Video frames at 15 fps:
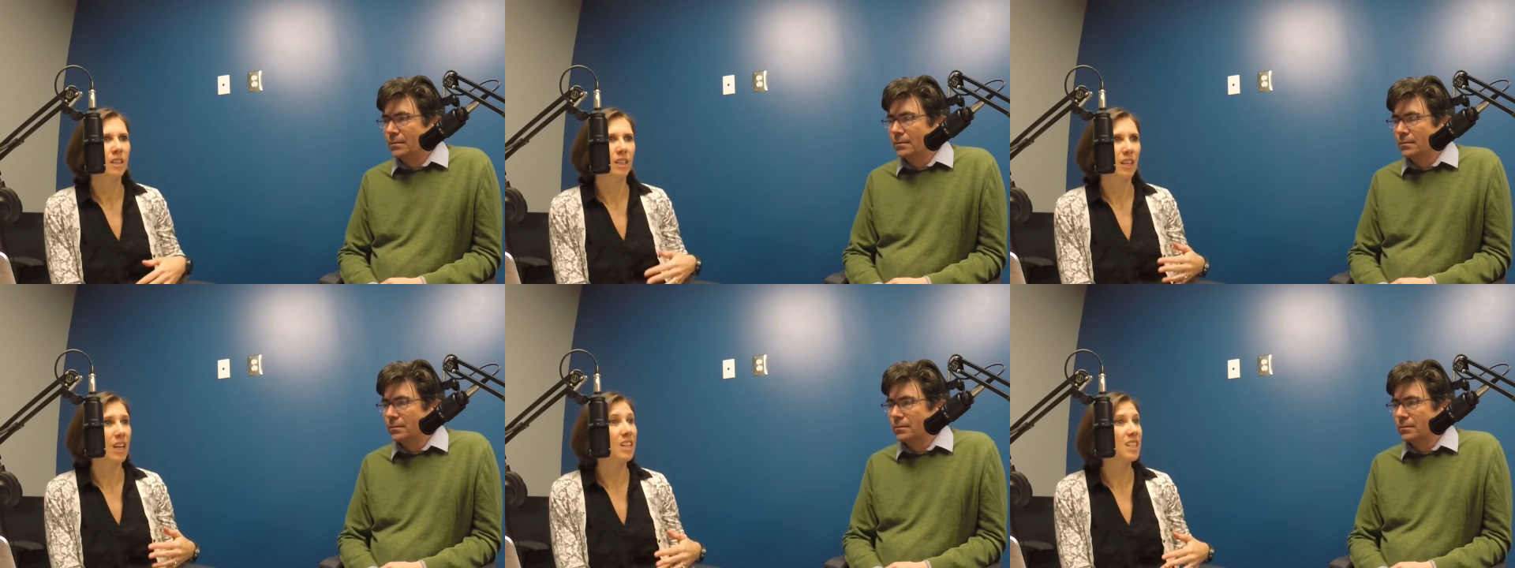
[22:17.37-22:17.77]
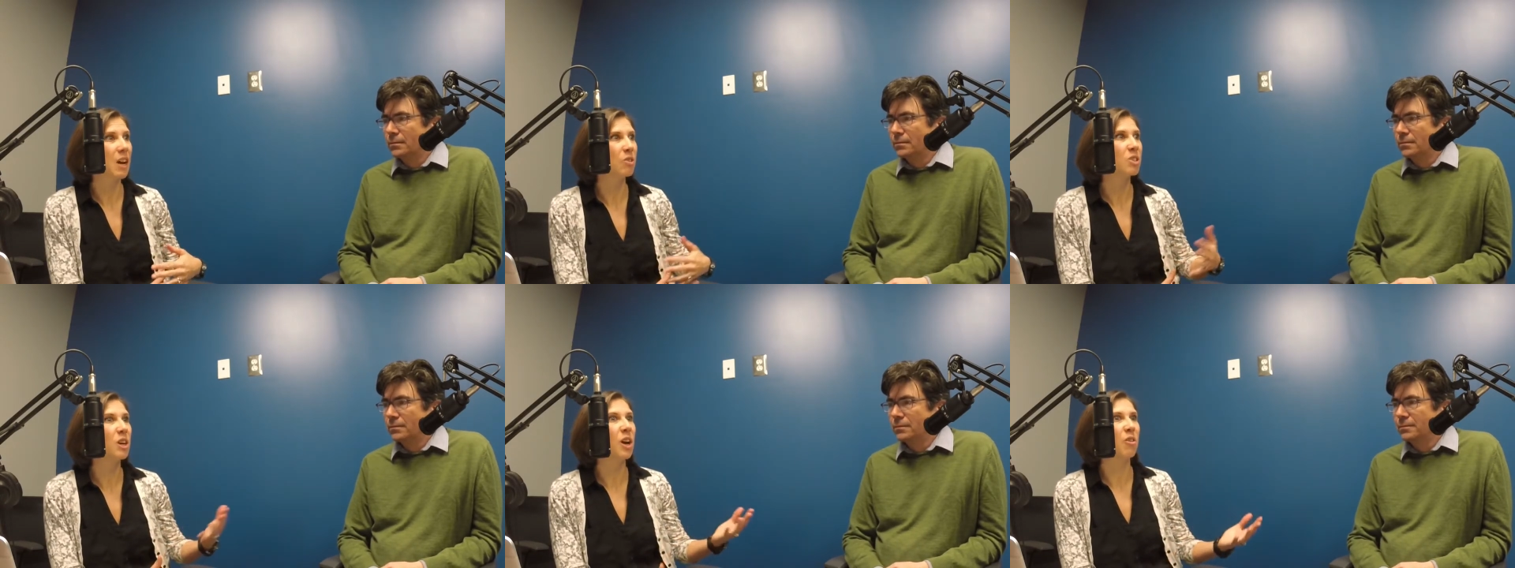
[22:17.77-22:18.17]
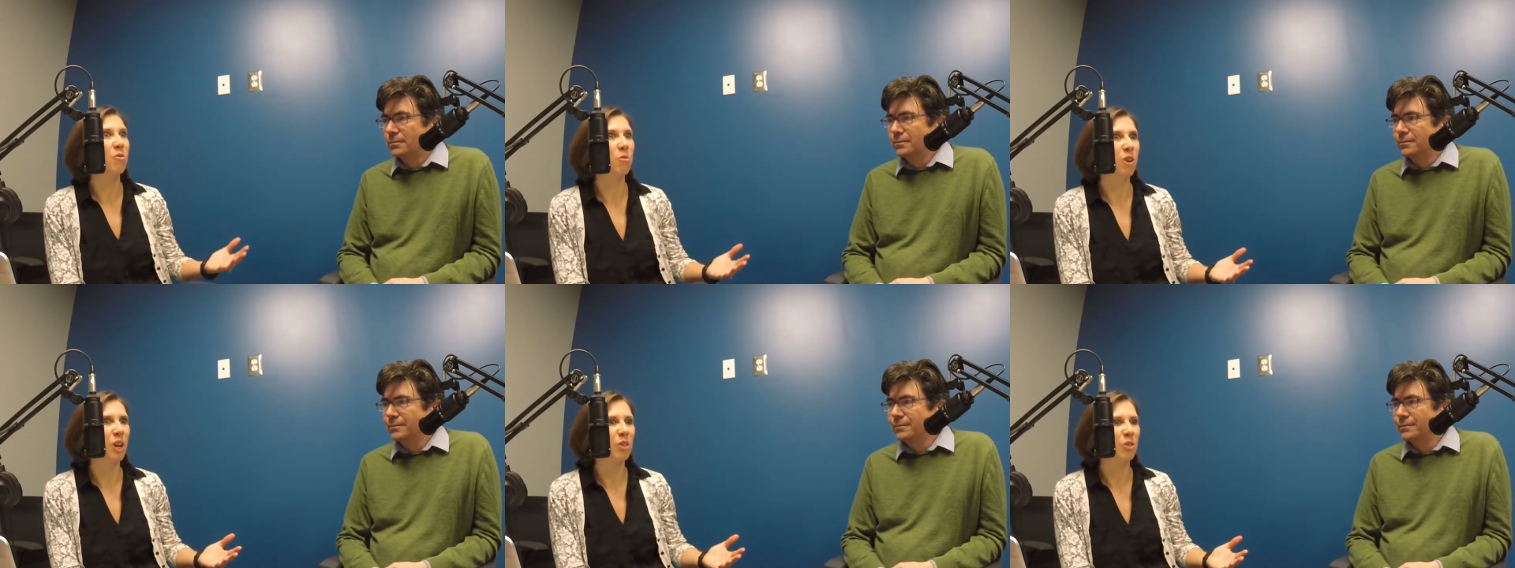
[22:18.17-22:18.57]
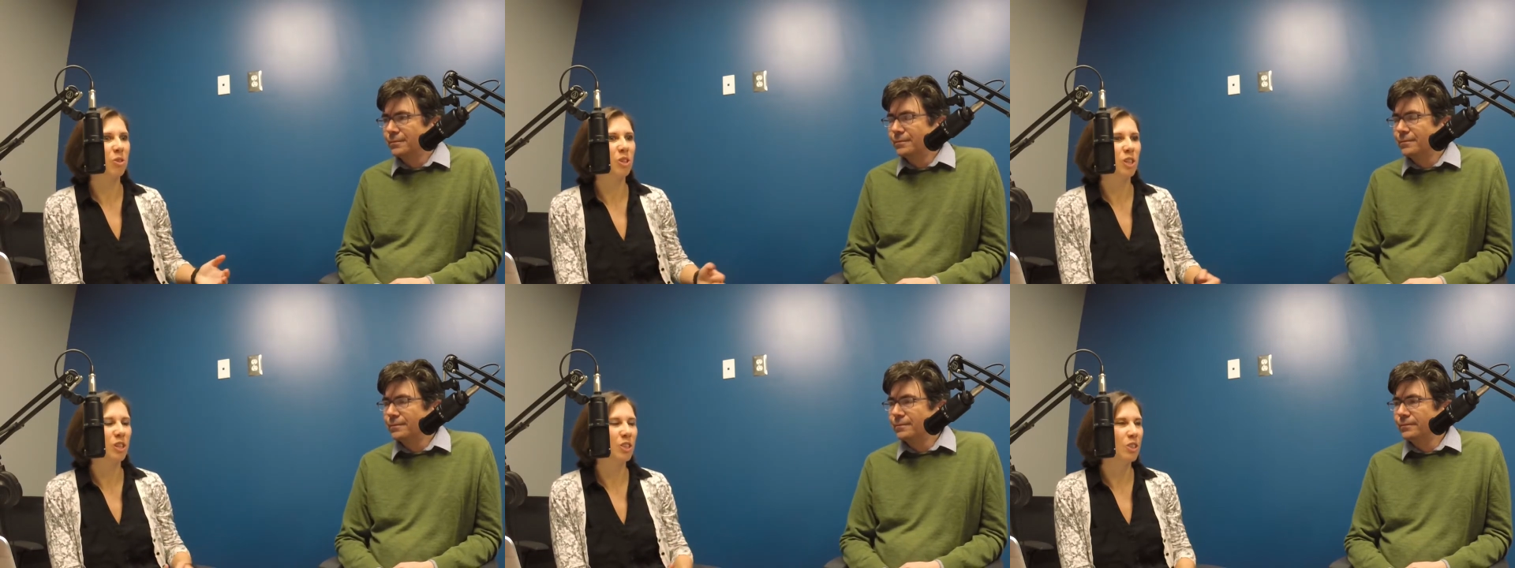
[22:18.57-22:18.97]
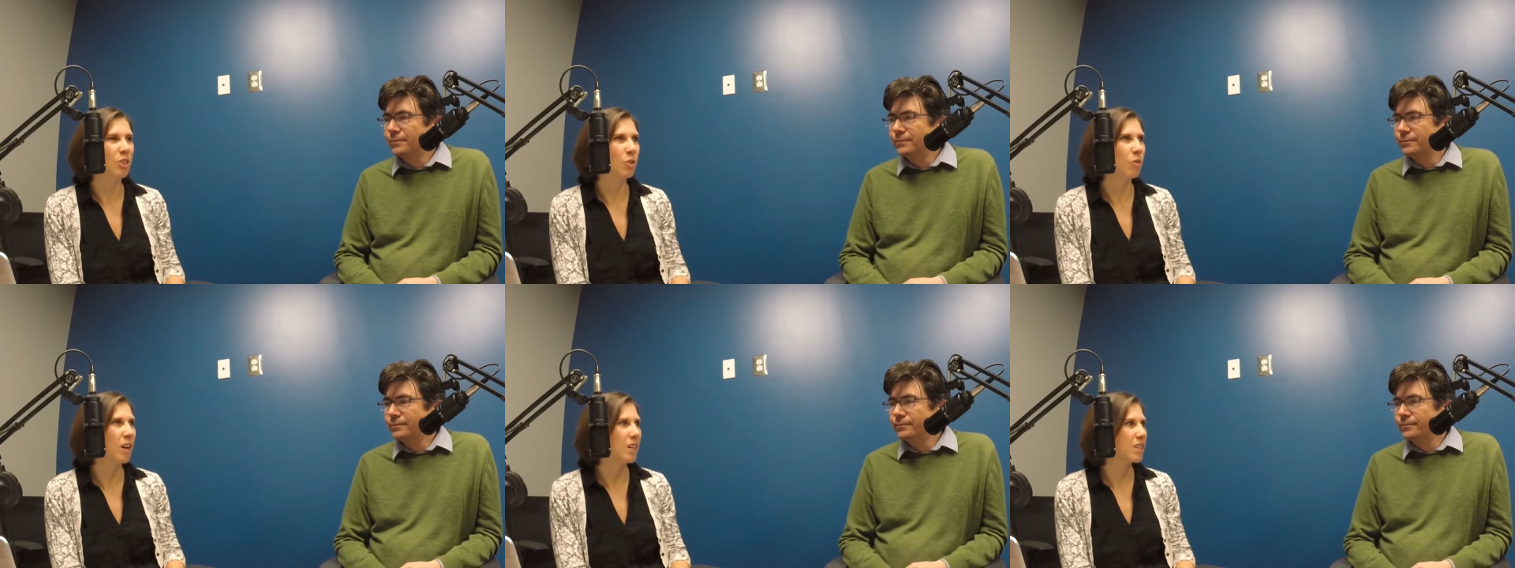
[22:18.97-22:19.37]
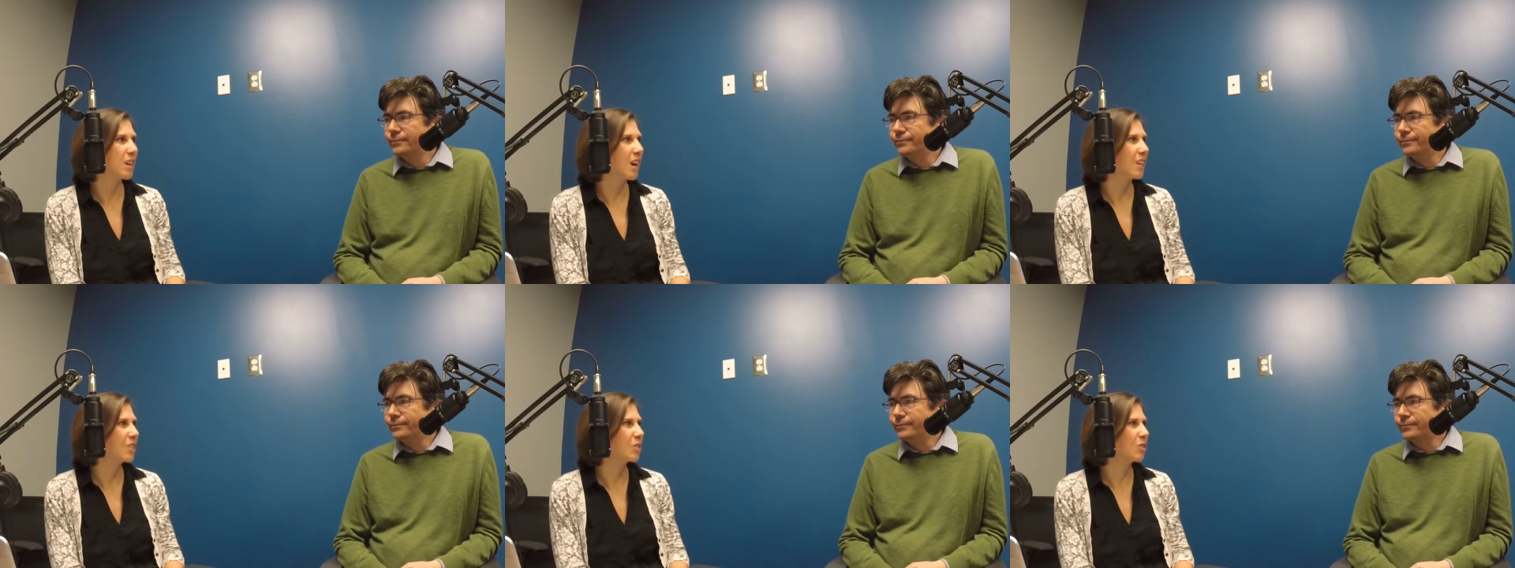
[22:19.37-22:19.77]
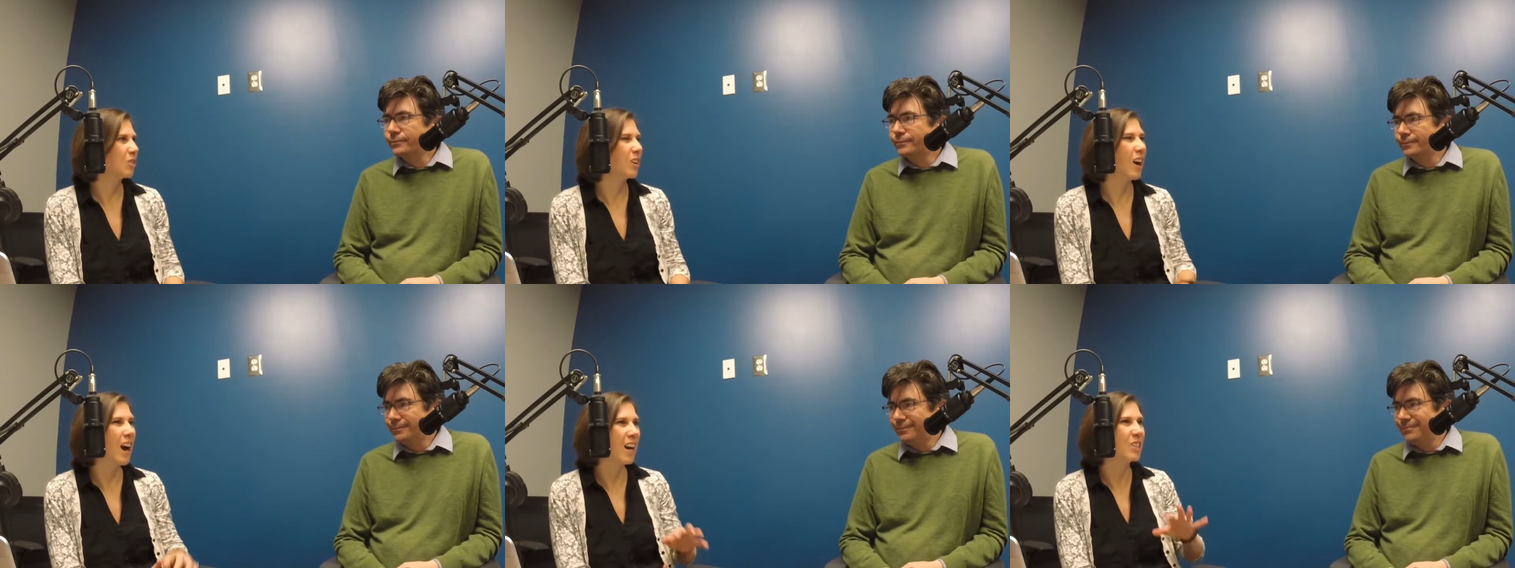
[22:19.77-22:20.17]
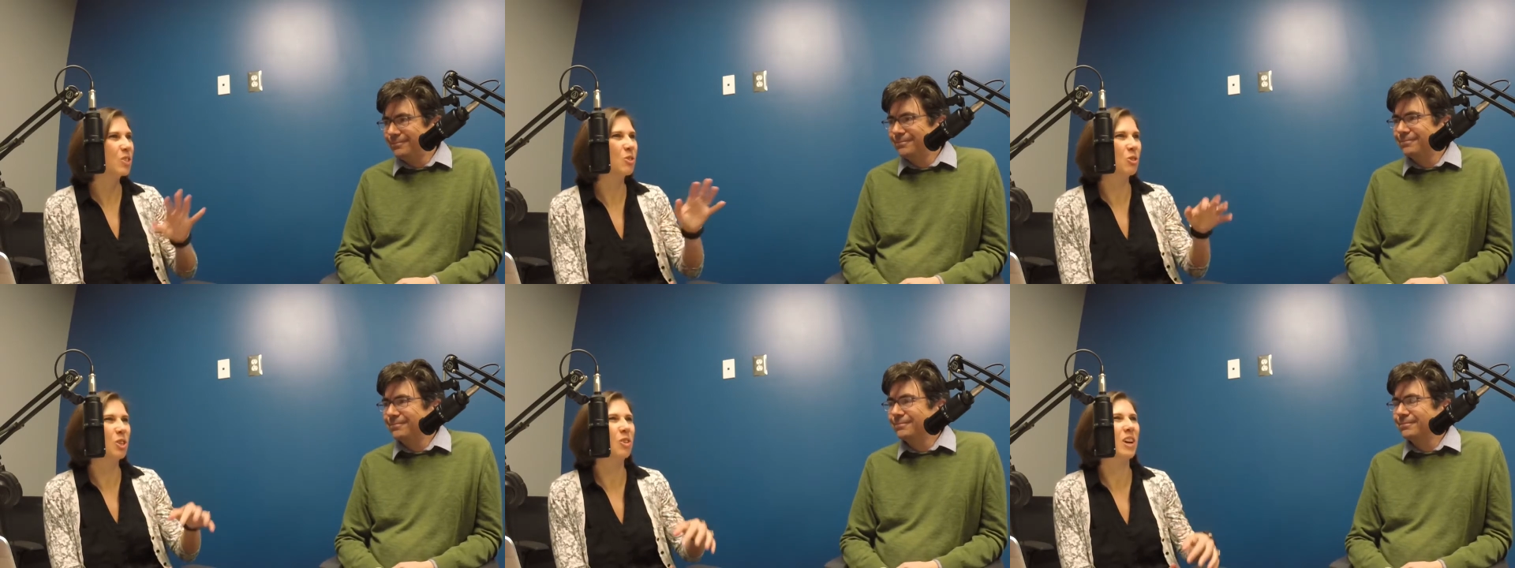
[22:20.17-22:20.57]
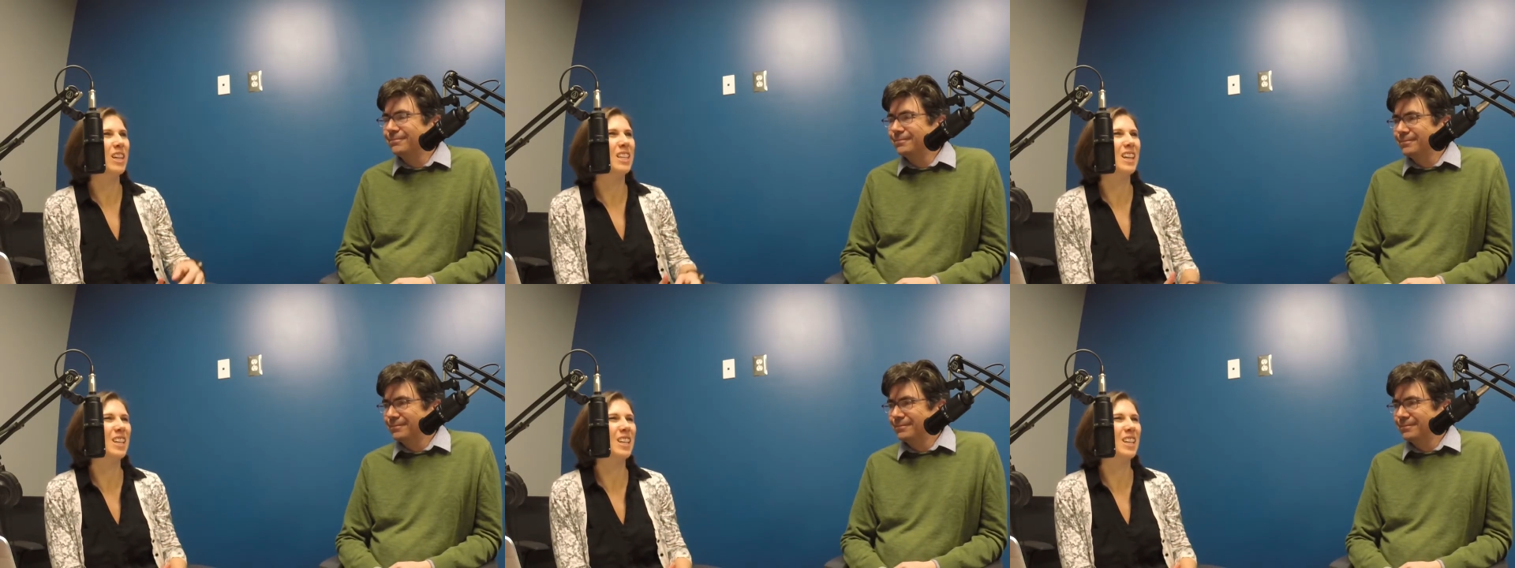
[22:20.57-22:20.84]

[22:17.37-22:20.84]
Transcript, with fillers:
Speaker 1: things outside of what I learned in U.S. high school, high school U.S.